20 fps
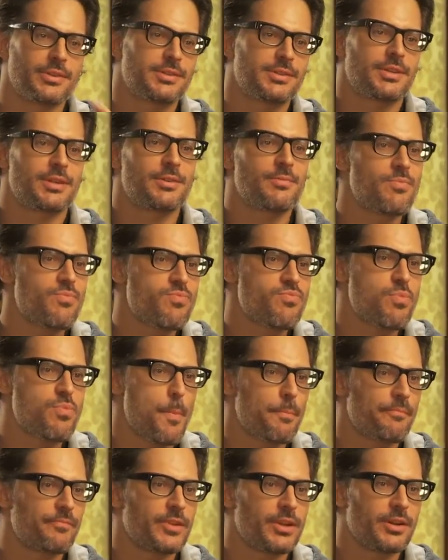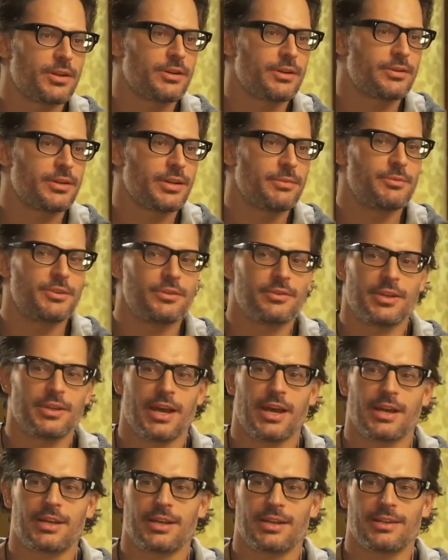see, you know, him do that.